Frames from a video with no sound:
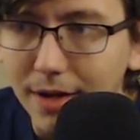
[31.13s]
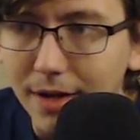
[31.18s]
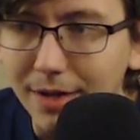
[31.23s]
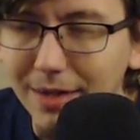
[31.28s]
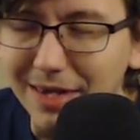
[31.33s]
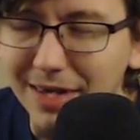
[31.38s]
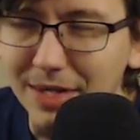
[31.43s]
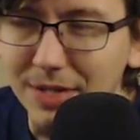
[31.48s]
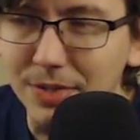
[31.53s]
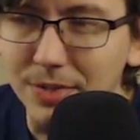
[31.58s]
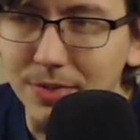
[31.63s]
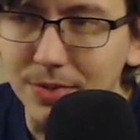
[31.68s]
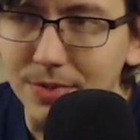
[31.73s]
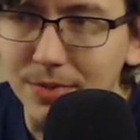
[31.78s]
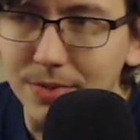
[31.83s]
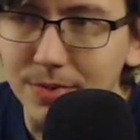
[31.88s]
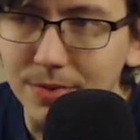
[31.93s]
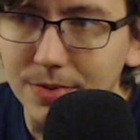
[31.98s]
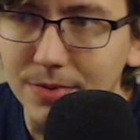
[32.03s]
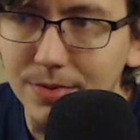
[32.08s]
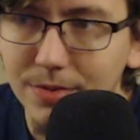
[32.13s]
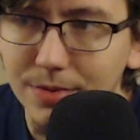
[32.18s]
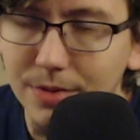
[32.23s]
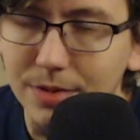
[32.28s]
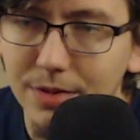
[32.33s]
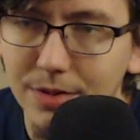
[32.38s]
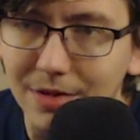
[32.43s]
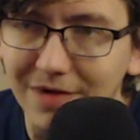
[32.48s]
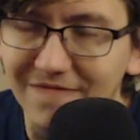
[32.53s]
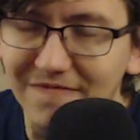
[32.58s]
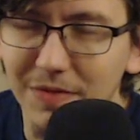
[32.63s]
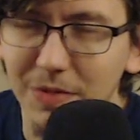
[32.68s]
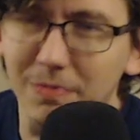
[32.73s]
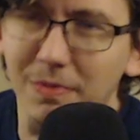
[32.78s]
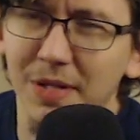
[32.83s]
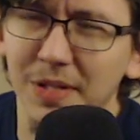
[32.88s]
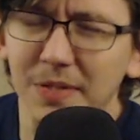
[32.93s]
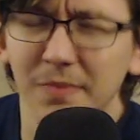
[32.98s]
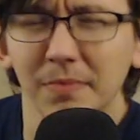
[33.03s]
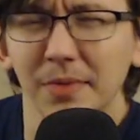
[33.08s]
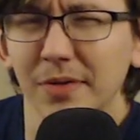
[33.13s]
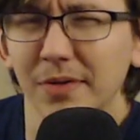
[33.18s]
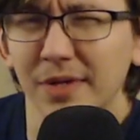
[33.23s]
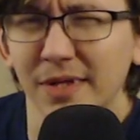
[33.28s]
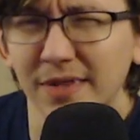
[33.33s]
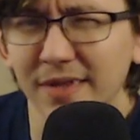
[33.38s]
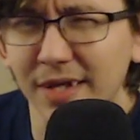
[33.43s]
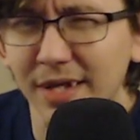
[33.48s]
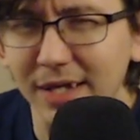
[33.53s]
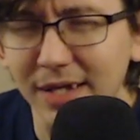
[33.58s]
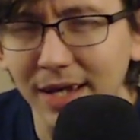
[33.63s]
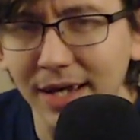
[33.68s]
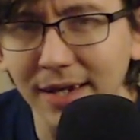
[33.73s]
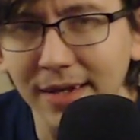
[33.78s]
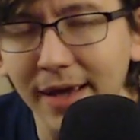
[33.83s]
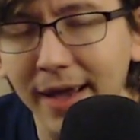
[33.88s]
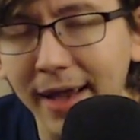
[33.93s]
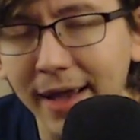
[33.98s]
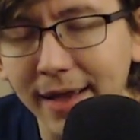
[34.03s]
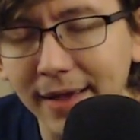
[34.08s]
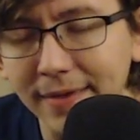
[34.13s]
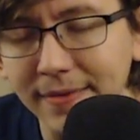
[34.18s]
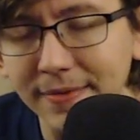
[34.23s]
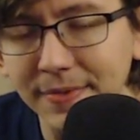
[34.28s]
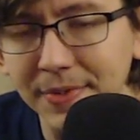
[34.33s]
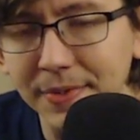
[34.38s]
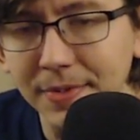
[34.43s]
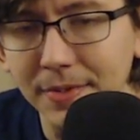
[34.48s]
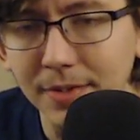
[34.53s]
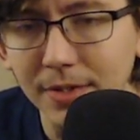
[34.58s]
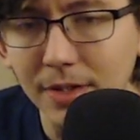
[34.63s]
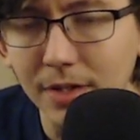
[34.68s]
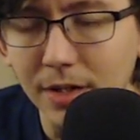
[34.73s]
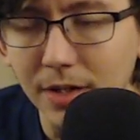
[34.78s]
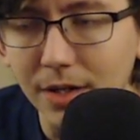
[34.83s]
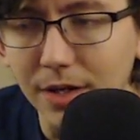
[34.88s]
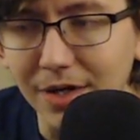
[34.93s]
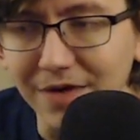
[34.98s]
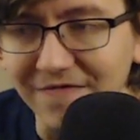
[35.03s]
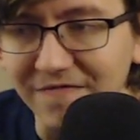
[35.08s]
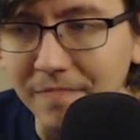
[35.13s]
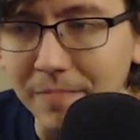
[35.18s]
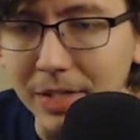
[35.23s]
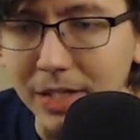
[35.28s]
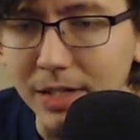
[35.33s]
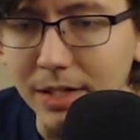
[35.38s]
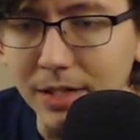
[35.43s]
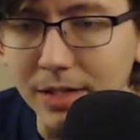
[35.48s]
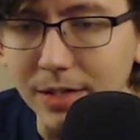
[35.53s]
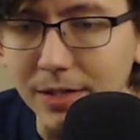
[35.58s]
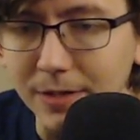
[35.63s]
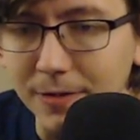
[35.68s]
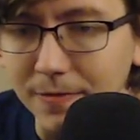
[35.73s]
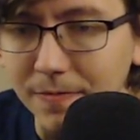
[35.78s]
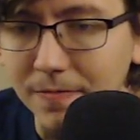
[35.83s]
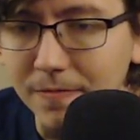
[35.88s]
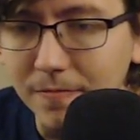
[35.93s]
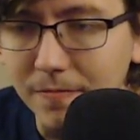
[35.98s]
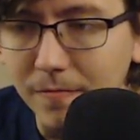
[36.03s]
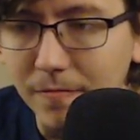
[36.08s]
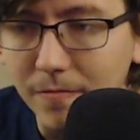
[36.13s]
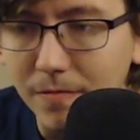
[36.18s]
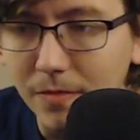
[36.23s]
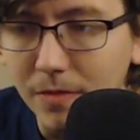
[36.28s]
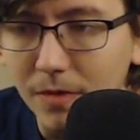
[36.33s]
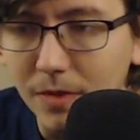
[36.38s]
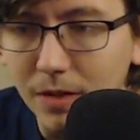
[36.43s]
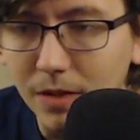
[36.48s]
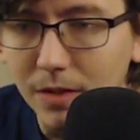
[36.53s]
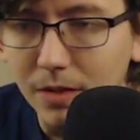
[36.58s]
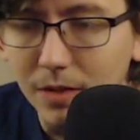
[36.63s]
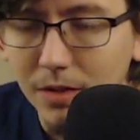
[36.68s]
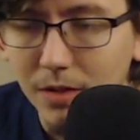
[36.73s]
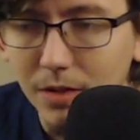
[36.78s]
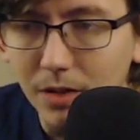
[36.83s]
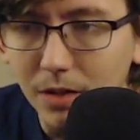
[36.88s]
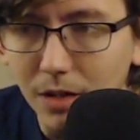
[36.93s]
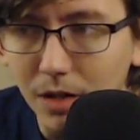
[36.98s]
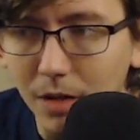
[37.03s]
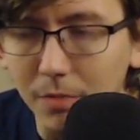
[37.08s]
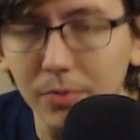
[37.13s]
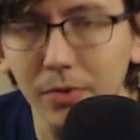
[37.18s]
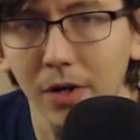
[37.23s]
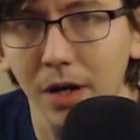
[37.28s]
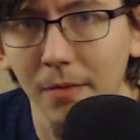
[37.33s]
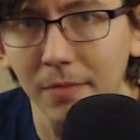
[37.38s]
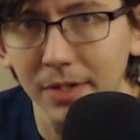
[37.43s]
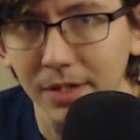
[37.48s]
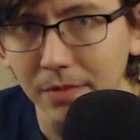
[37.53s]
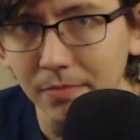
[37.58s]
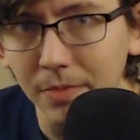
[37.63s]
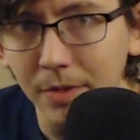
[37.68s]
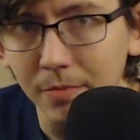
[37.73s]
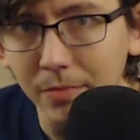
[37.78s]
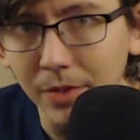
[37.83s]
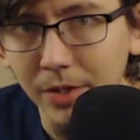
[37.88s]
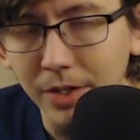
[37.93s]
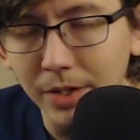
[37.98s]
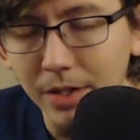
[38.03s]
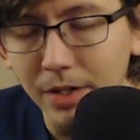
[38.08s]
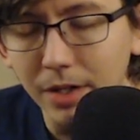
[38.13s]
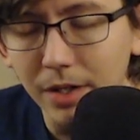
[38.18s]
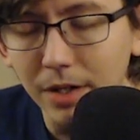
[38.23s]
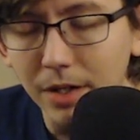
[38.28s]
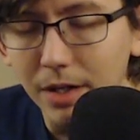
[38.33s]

I guess, of responsibility that it kind of adds of being a prominent member